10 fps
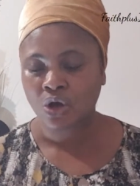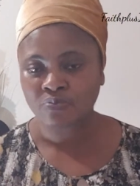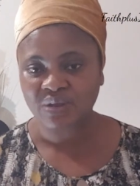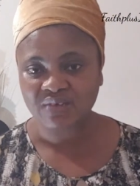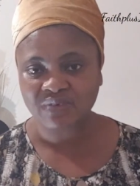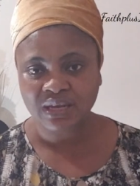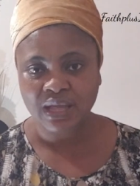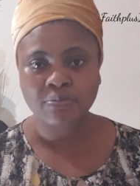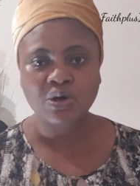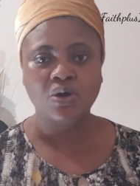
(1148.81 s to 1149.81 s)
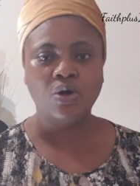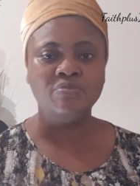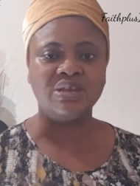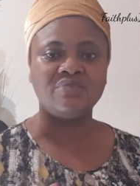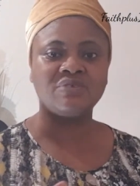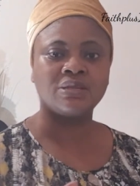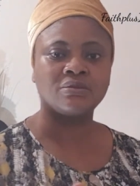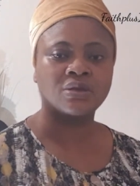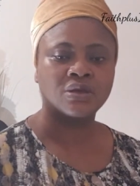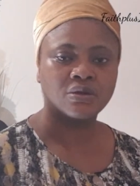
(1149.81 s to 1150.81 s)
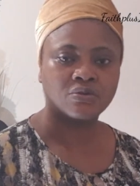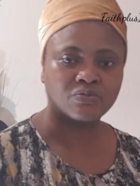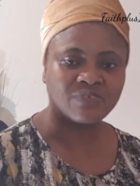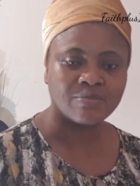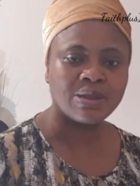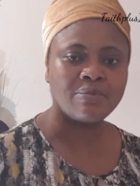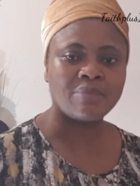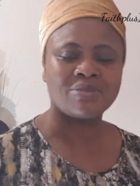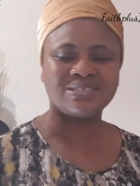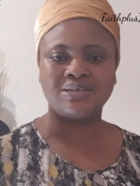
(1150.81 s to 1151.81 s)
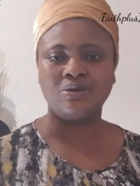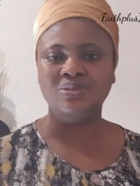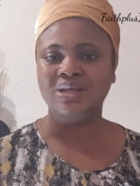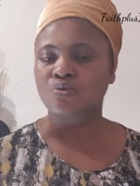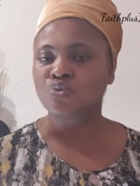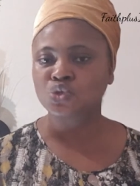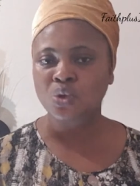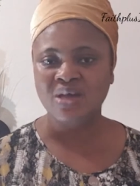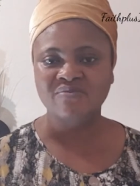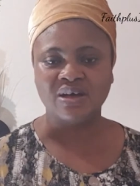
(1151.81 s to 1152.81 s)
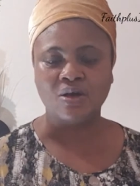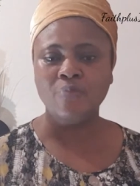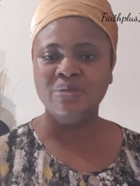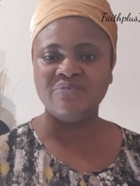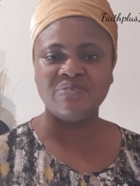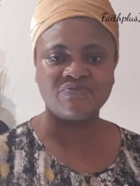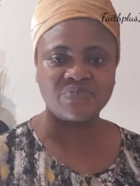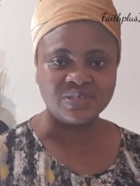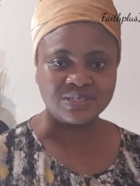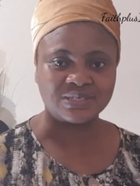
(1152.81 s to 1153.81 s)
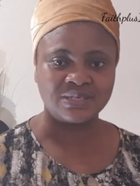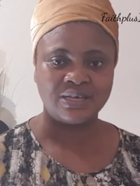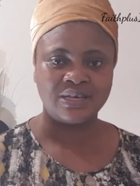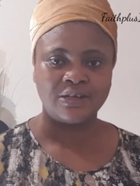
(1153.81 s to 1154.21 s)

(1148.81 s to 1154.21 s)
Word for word: unbelieving neighbor, unbelieving family members and all that, whosoever, unbelieving friends,